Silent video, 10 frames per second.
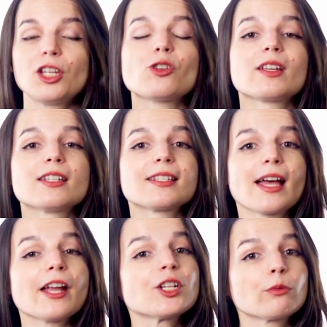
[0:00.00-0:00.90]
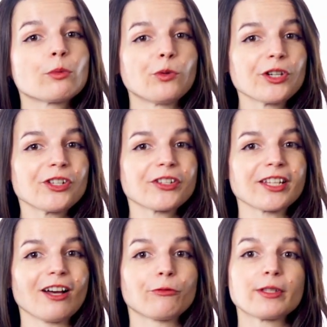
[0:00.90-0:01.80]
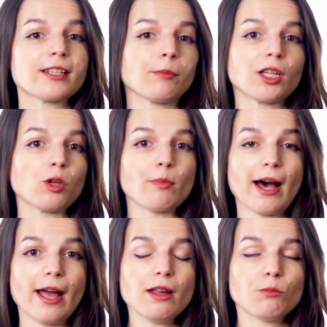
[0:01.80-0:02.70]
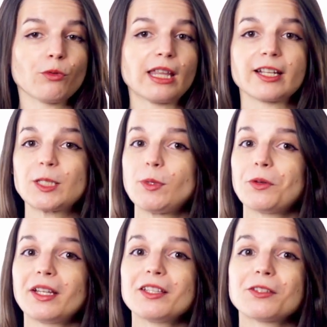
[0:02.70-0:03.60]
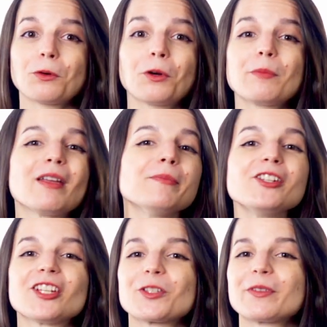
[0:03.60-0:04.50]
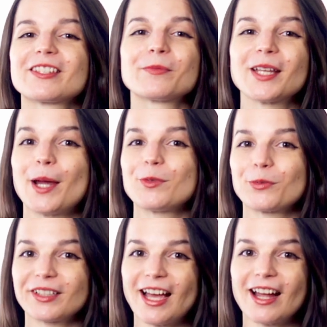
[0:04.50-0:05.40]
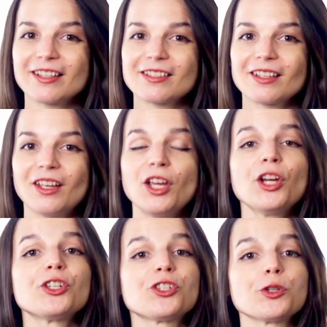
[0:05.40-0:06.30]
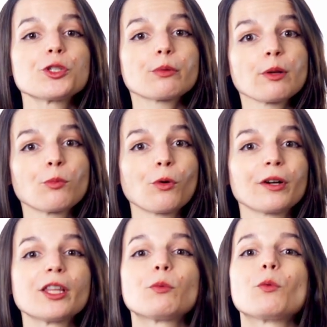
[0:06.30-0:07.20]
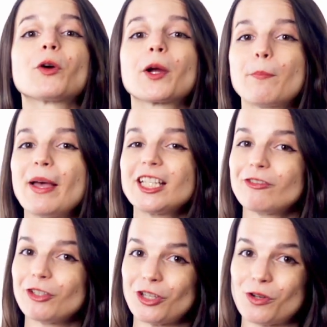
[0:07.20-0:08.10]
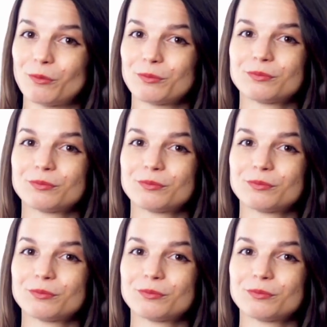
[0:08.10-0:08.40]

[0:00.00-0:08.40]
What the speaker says: You can decide to reward yourself with something you buy, with an experience, or maybe just with some time to relax. Choose a reward that will work best for you.